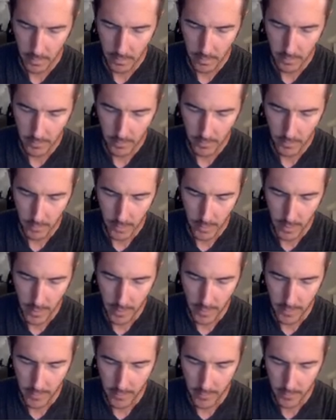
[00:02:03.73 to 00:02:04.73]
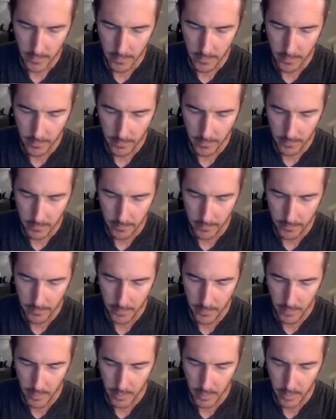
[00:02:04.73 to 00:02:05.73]
if you have
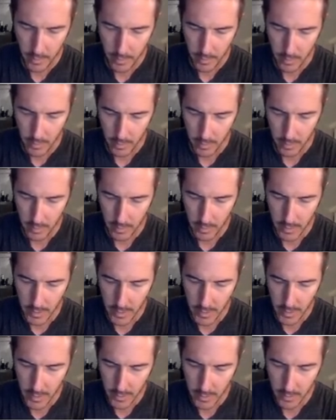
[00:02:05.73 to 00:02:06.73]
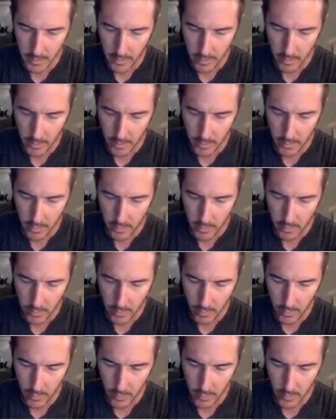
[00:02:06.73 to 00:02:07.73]
a line
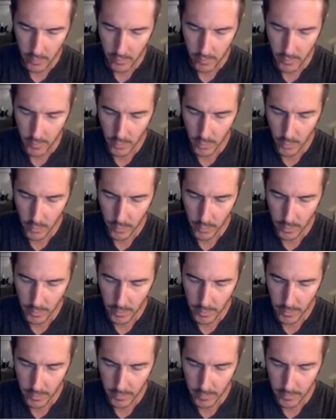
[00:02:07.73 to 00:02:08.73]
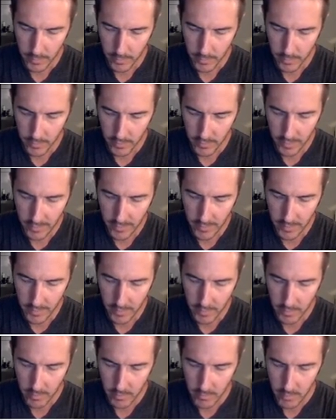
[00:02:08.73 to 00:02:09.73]
with a slope of
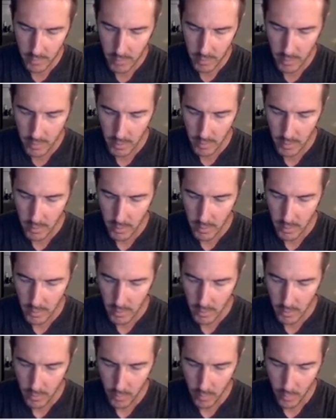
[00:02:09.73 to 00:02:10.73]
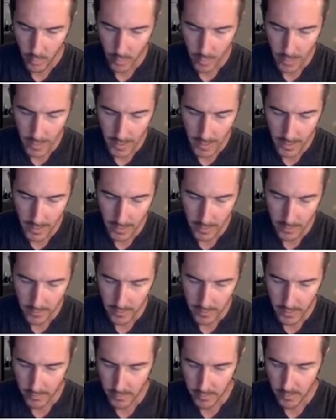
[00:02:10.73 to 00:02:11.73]
7, or
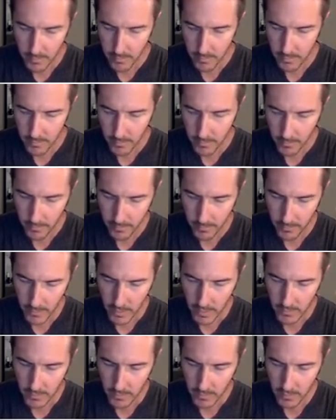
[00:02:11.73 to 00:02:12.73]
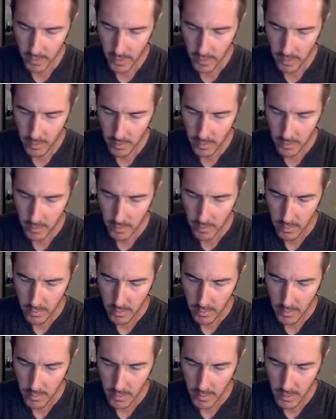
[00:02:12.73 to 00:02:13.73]
-7, let's say,
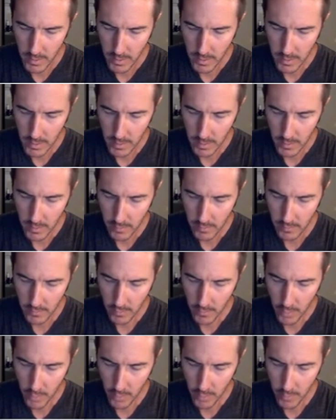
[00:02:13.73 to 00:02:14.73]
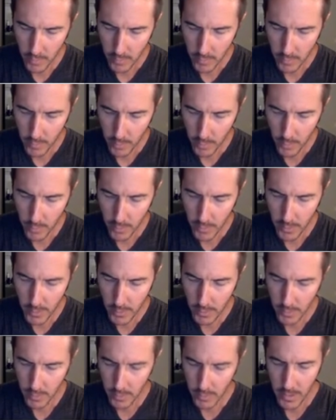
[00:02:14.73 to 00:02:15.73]
then the slope of the
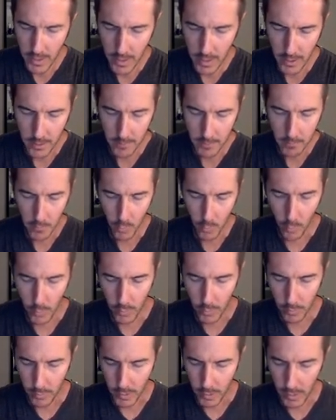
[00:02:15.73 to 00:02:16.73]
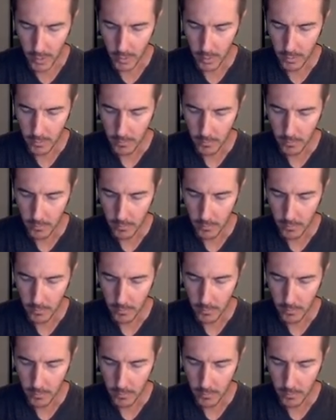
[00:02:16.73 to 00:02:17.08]
perpendicular line will be